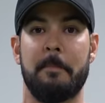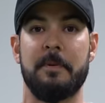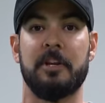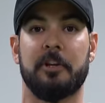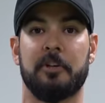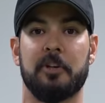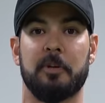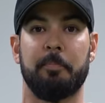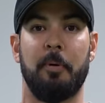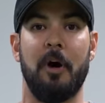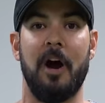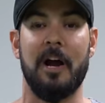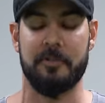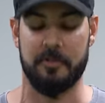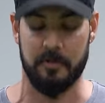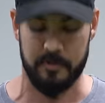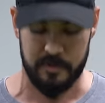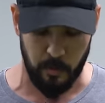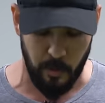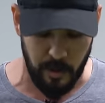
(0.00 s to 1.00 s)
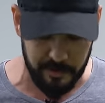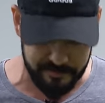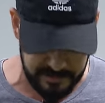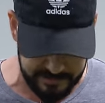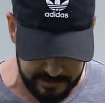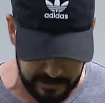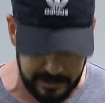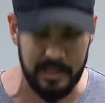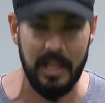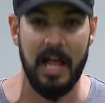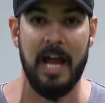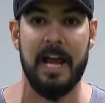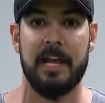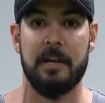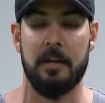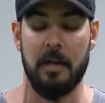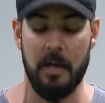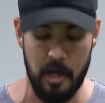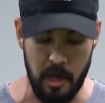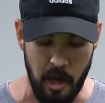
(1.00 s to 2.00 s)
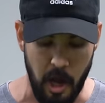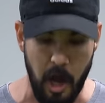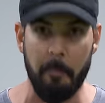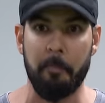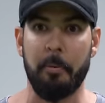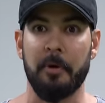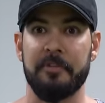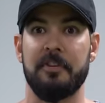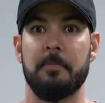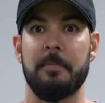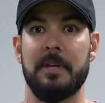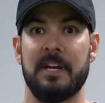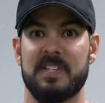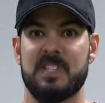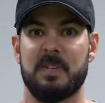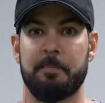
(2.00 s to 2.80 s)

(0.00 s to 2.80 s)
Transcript: up into good posture. So I'll take a client, I'll put them in a